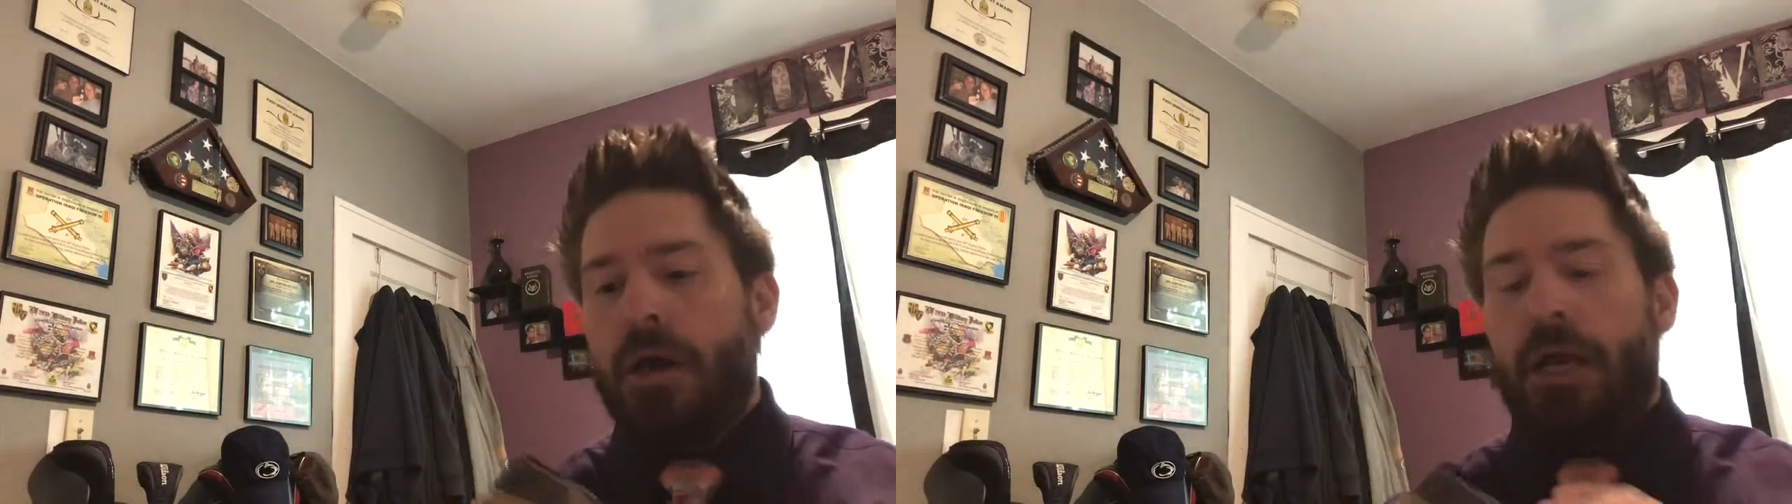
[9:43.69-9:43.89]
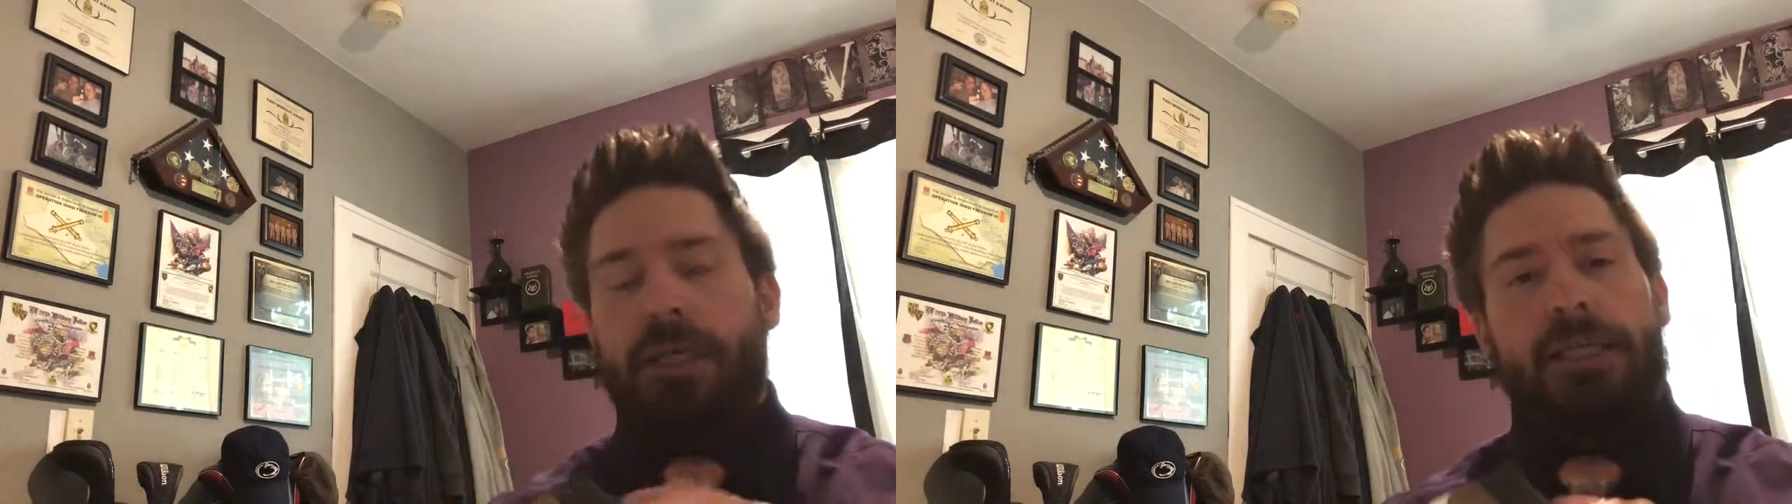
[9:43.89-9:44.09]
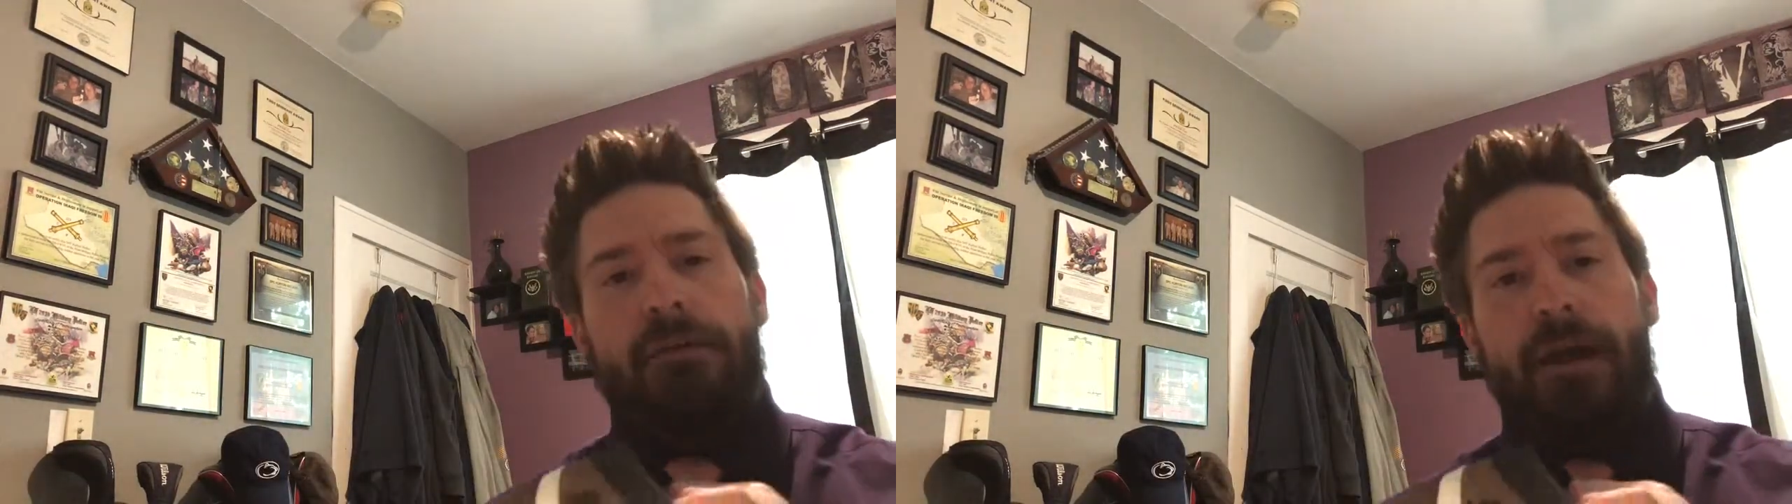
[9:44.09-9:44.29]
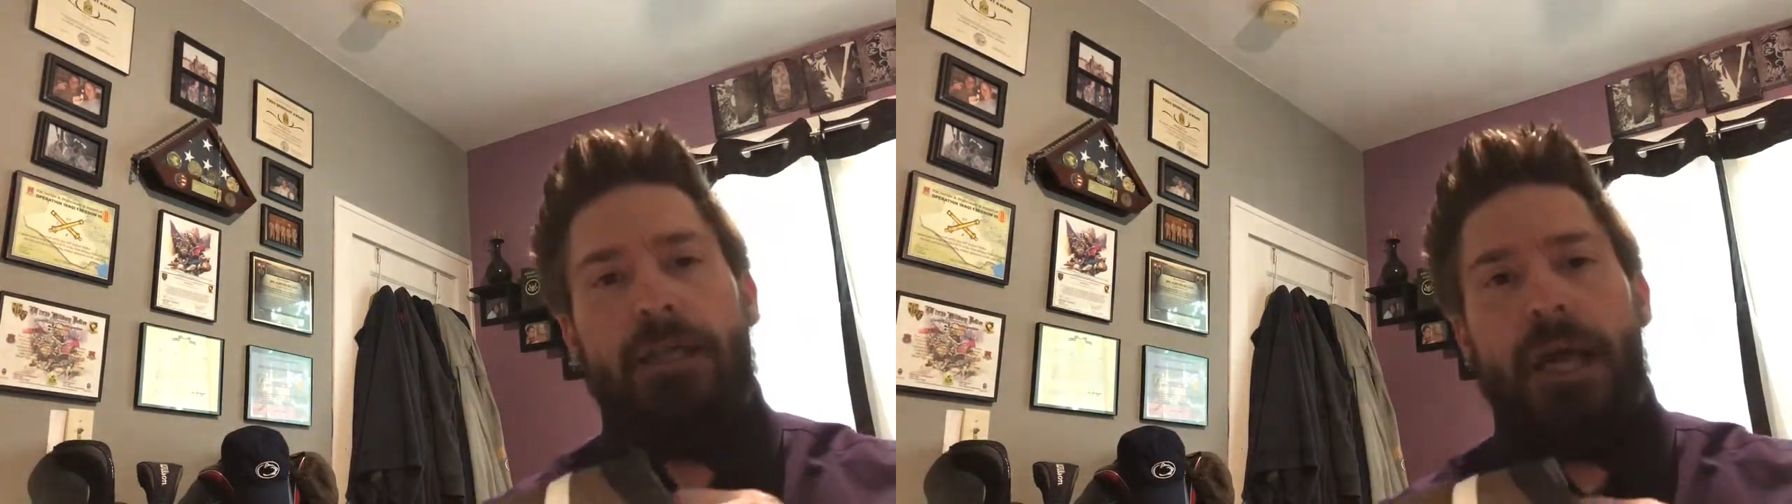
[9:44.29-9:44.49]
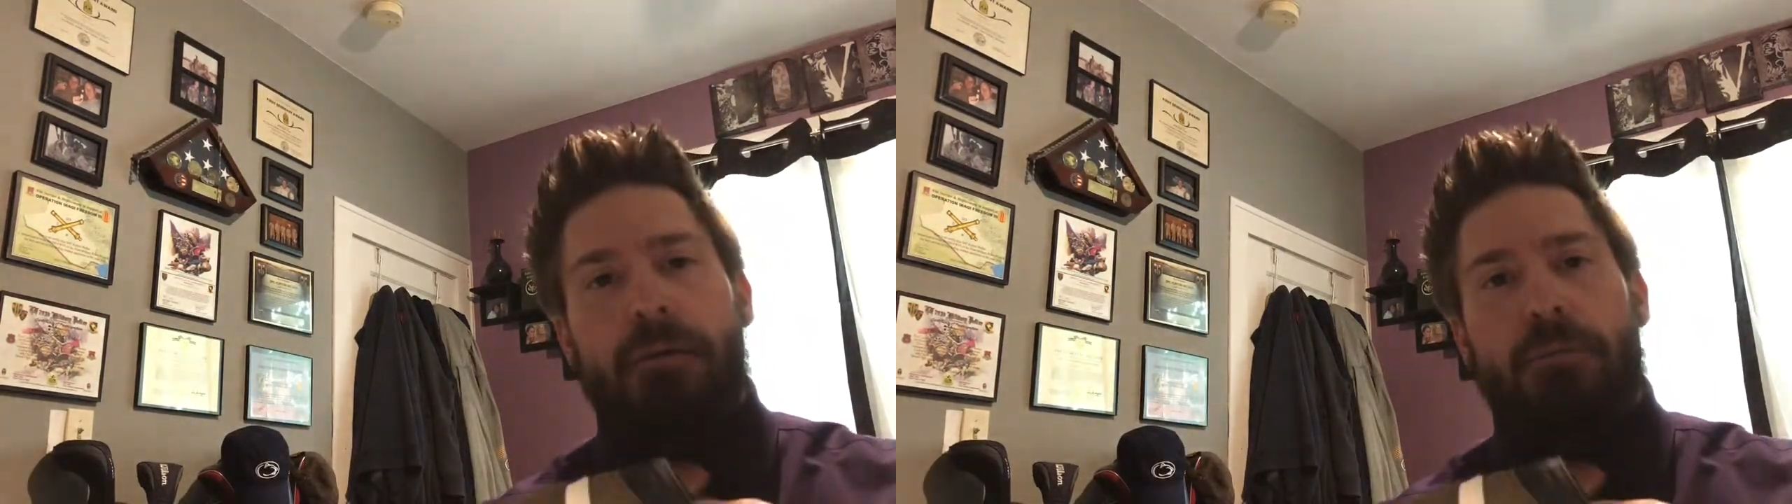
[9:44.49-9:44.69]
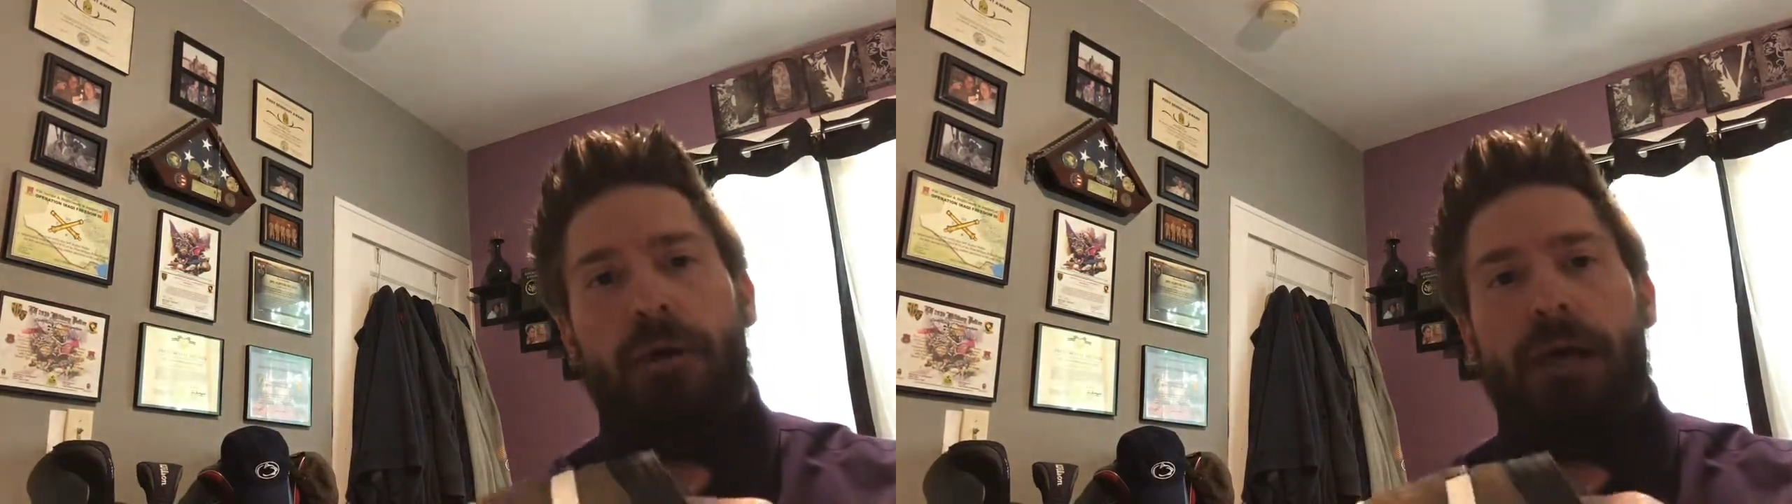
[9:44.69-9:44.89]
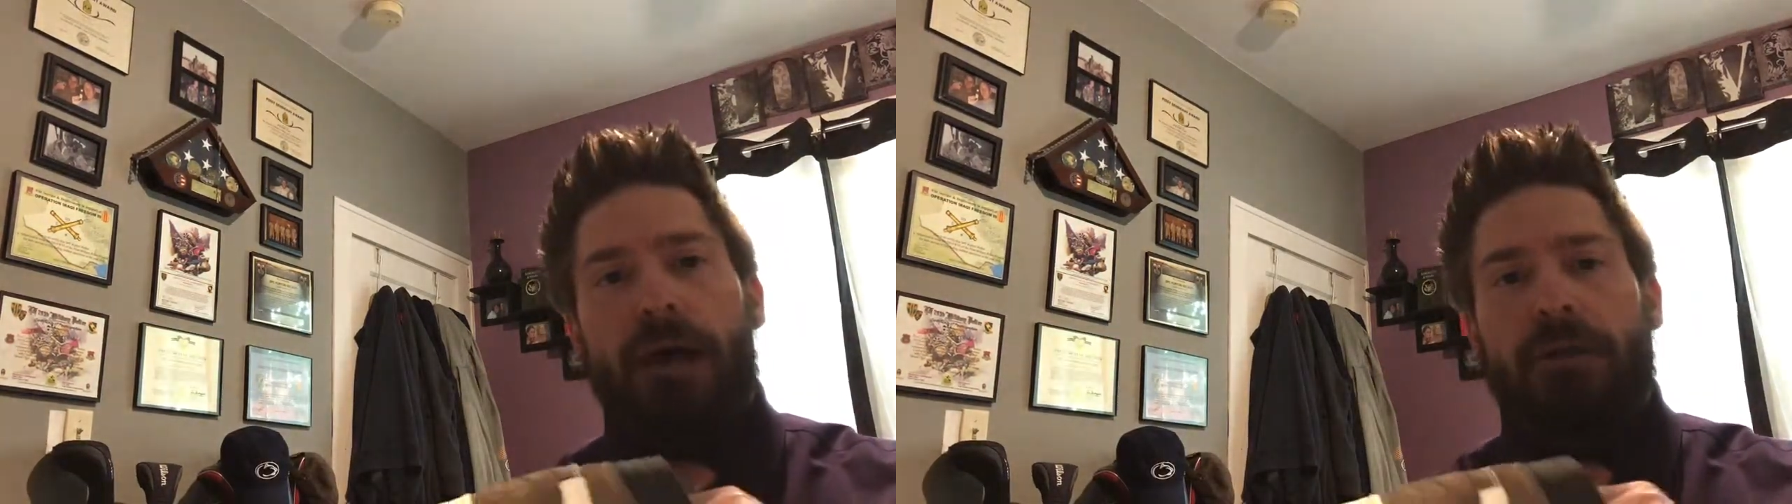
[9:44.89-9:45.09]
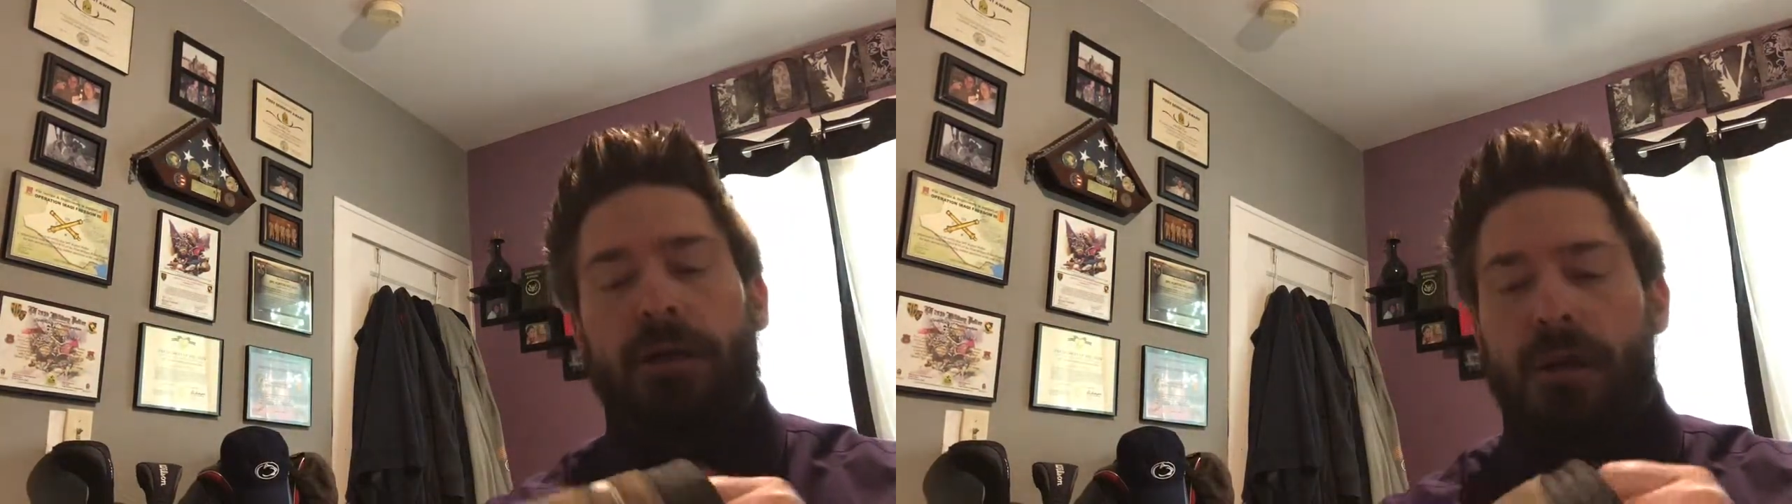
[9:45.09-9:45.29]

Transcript: And I just haven't had time to put it out there.